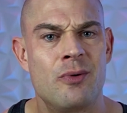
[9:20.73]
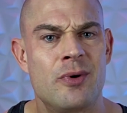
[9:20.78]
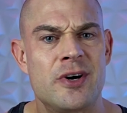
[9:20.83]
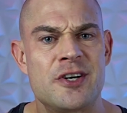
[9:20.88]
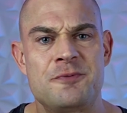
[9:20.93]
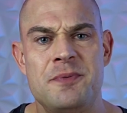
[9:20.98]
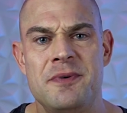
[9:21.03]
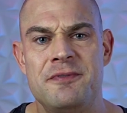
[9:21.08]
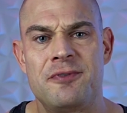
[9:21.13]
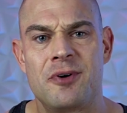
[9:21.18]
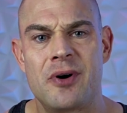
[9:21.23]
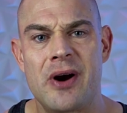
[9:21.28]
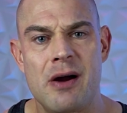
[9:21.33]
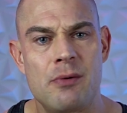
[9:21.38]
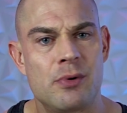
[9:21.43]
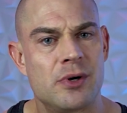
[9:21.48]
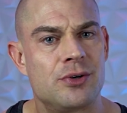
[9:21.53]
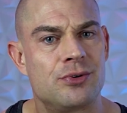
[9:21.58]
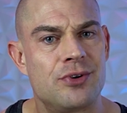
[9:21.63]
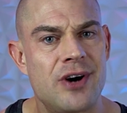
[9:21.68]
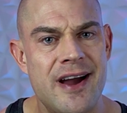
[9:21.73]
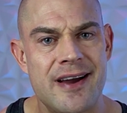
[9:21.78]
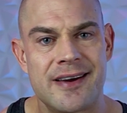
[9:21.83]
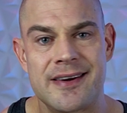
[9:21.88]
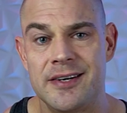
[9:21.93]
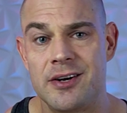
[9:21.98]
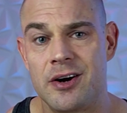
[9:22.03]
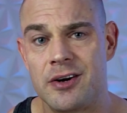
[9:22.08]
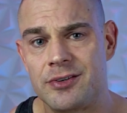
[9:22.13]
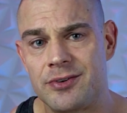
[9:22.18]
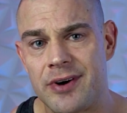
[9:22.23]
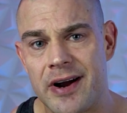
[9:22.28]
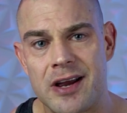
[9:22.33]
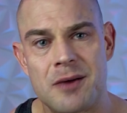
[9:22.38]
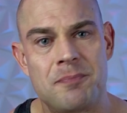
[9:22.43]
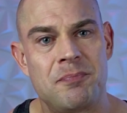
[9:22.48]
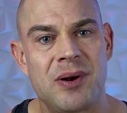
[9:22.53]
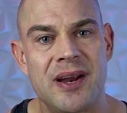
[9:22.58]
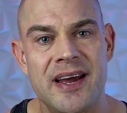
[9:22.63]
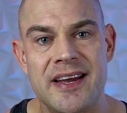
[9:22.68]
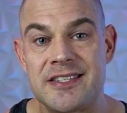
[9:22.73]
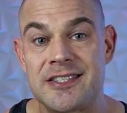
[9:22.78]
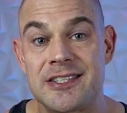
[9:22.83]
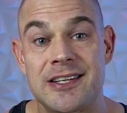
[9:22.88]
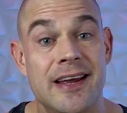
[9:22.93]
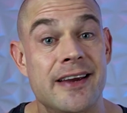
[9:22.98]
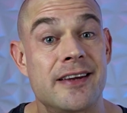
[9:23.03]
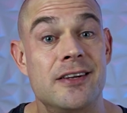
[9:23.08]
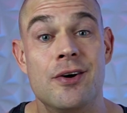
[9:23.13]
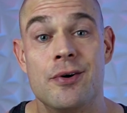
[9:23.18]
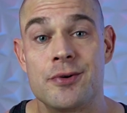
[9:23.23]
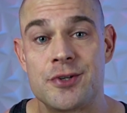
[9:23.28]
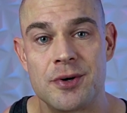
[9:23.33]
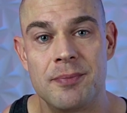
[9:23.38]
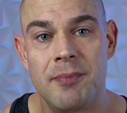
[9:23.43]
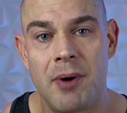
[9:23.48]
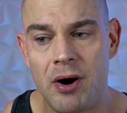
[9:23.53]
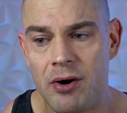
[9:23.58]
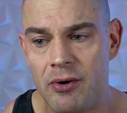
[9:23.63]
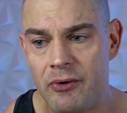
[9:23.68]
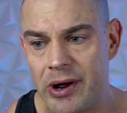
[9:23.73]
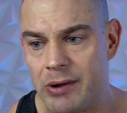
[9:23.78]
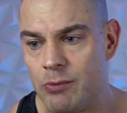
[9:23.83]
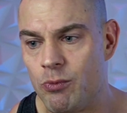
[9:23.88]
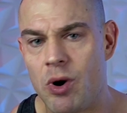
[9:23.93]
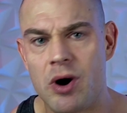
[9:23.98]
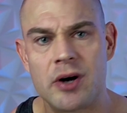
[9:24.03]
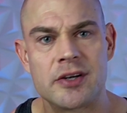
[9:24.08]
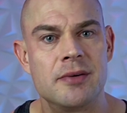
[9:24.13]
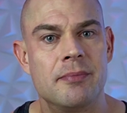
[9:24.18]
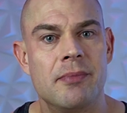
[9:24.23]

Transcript: Whereas before I would rack and unrack plates like no tomorrow and walk